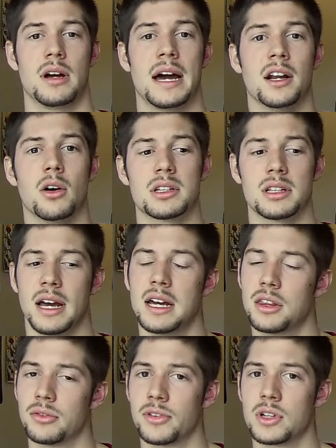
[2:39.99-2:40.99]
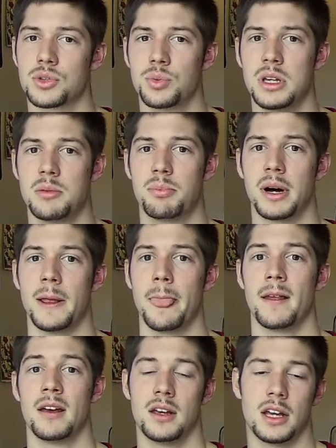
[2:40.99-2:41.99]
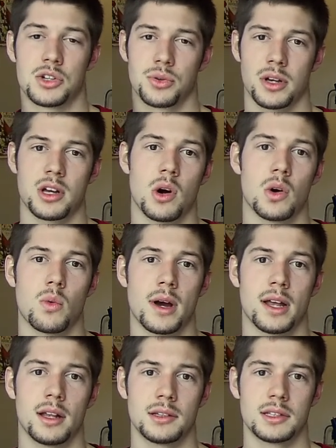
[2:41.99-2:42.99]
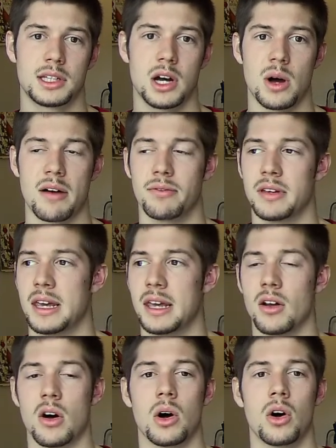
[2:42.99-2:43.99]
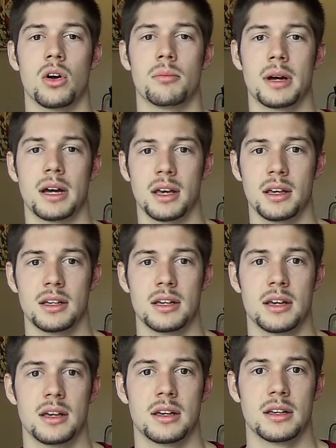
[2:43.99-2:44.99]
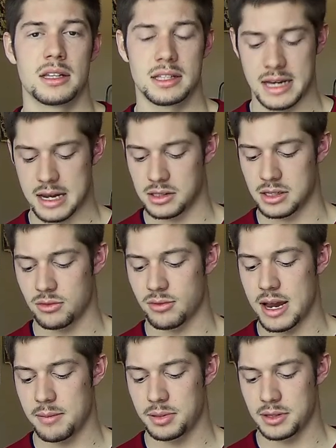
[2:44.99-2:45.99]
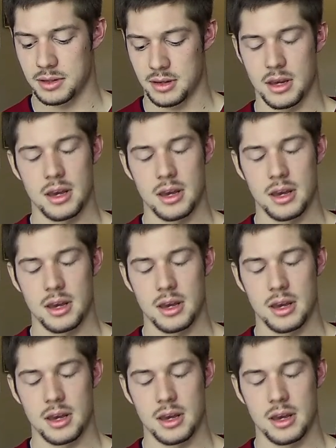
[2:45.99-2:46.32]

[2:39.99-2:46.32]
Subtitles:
I know it's light the first week, but it's really going well. So I've hit all my sets and reps,